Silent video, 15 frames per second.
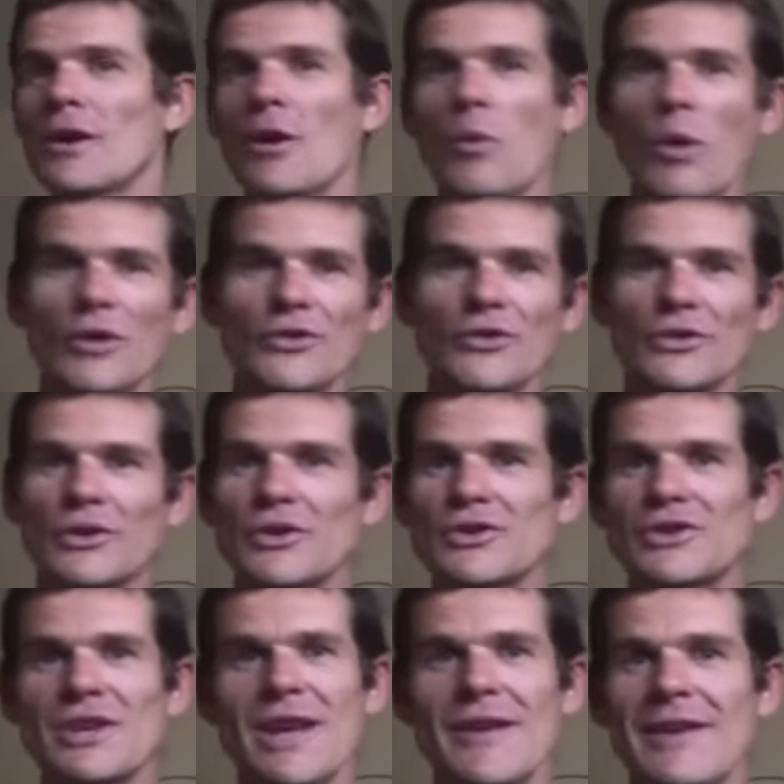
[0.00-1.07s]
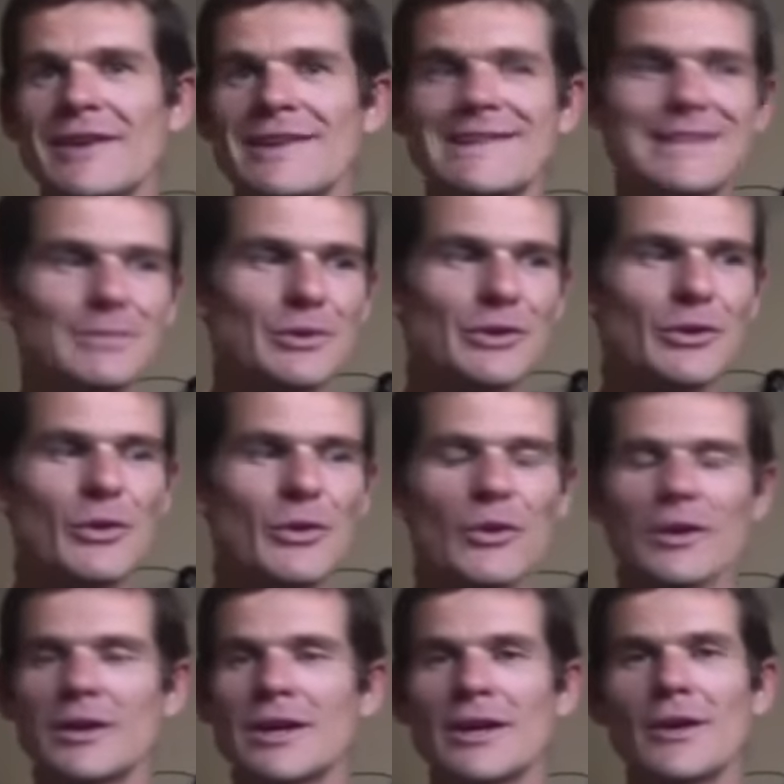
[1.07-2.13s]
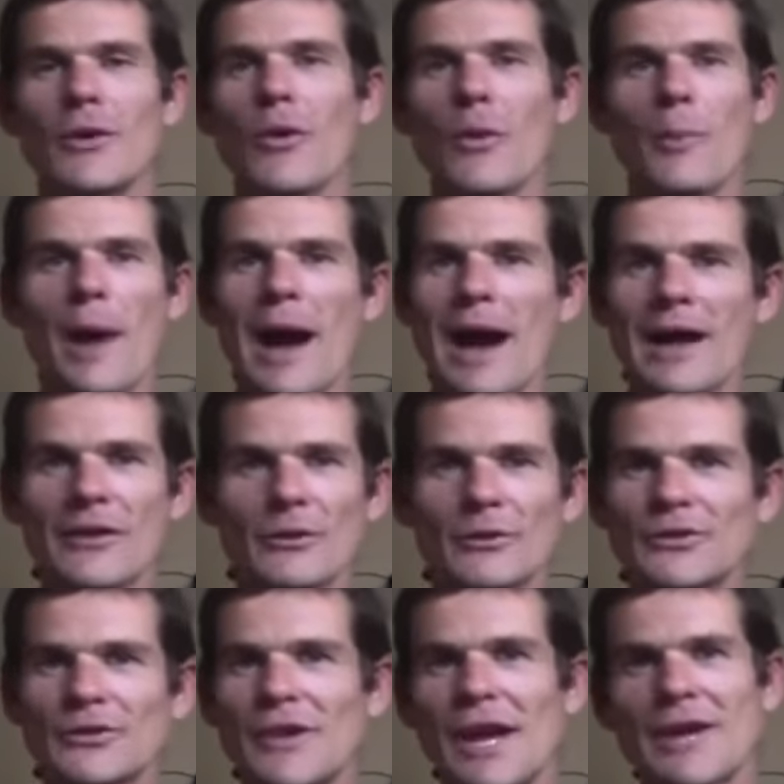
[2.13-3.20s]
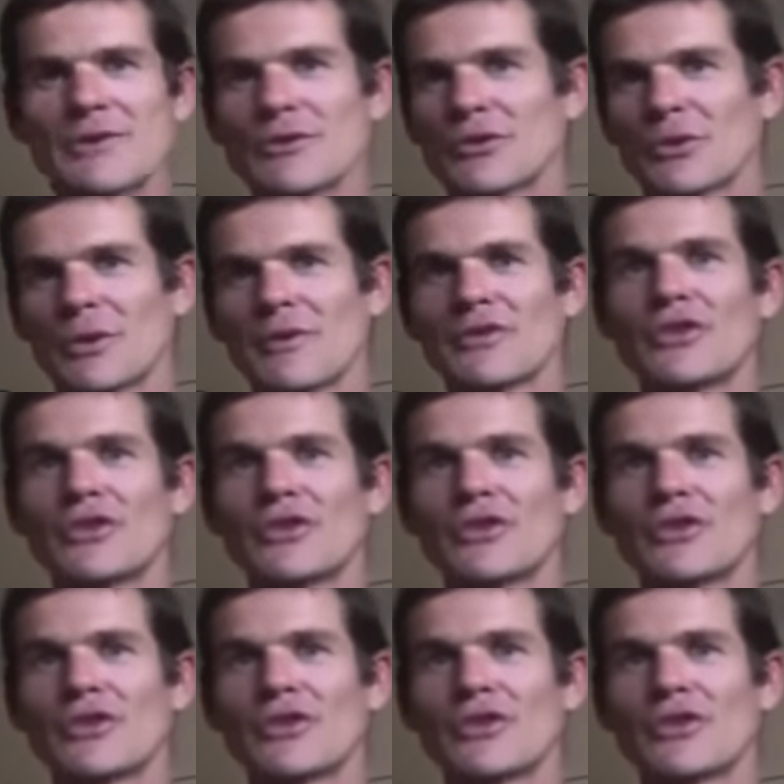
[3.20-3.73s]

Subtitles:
It wasn't because you didn't have any discipline or the path was dangerous, whatever.